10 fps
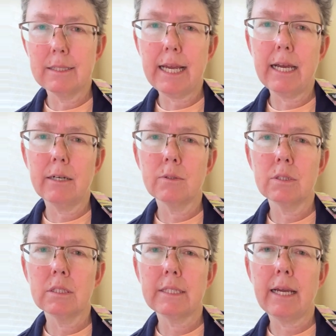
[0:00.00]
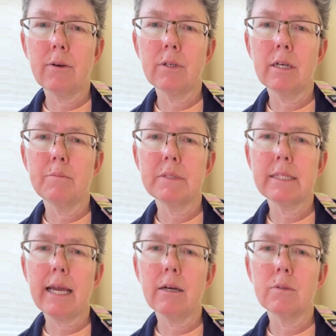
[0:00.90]
down, down, up,
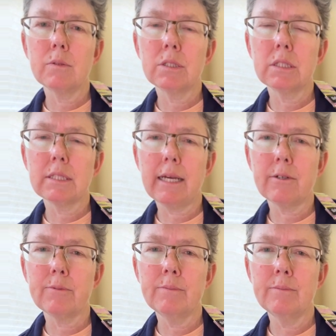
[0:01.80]
down, down,